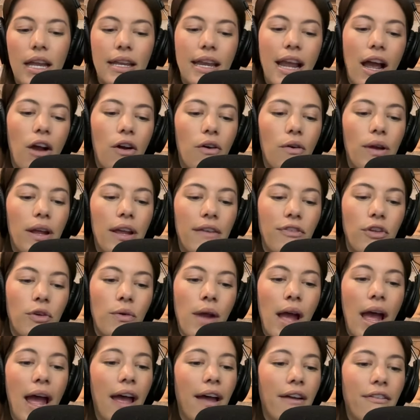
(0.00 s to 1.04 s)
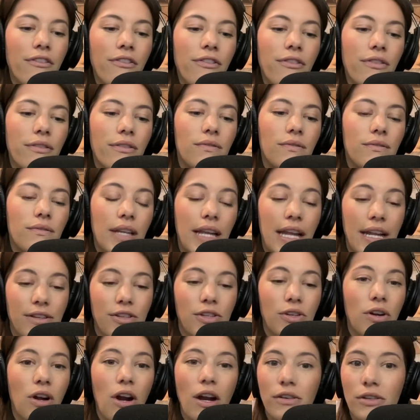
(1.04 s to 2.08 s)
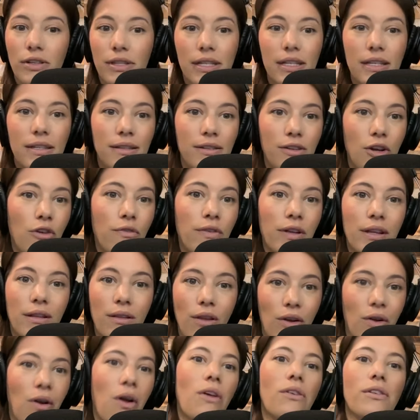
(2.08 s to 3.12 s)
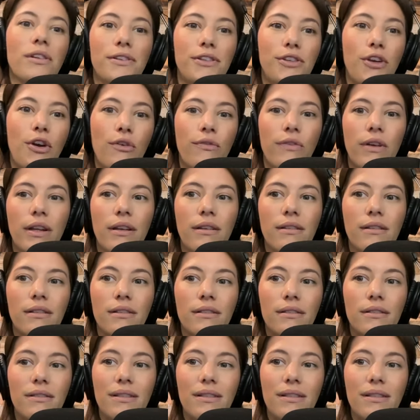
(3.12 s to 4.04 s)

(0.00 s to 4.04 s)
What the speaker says: Now, if you have cancer, heart disease, COVID, long haulers, COVID,